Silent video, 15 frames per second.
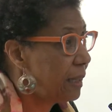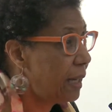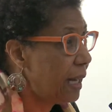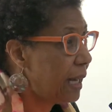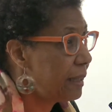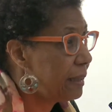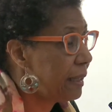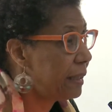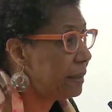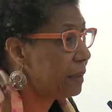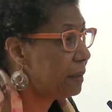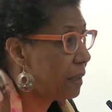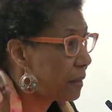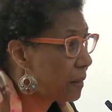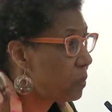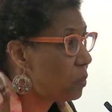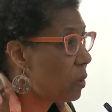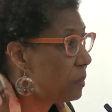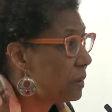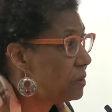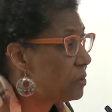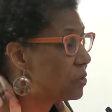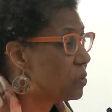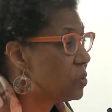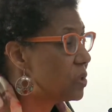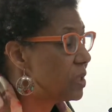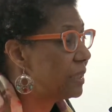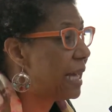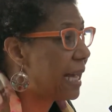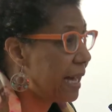And then another woman,
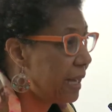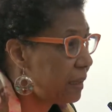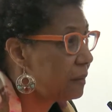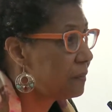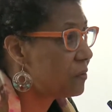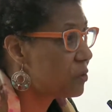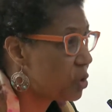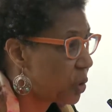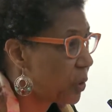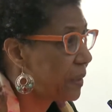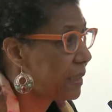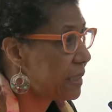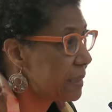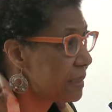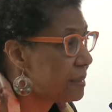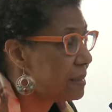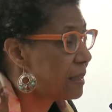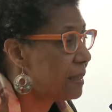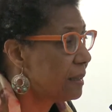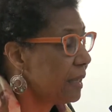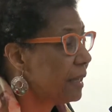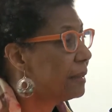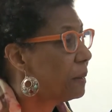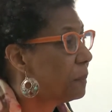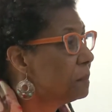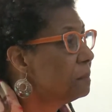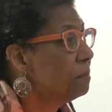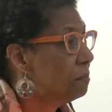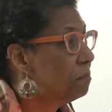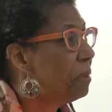Susan Alves, joined us, and then the
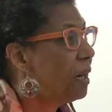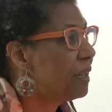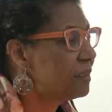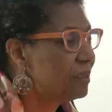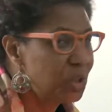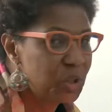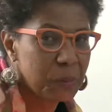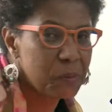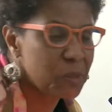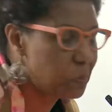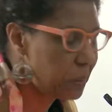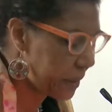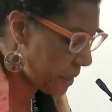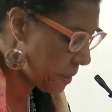partnership split